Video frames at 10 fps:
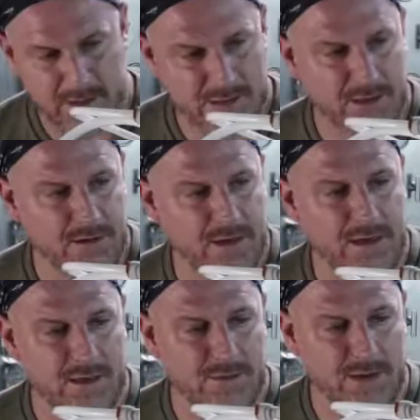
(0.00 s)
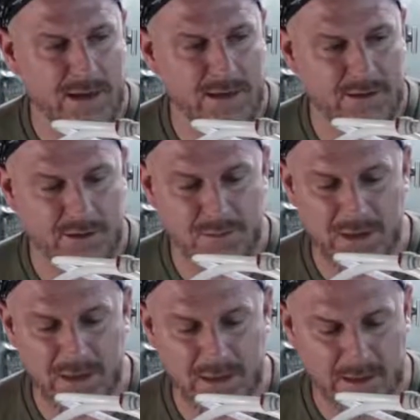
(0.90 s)
This unit is ready to
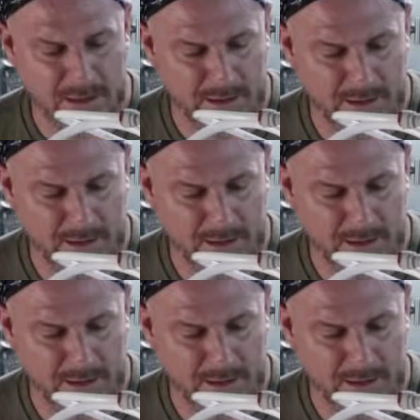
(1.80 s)
be uh,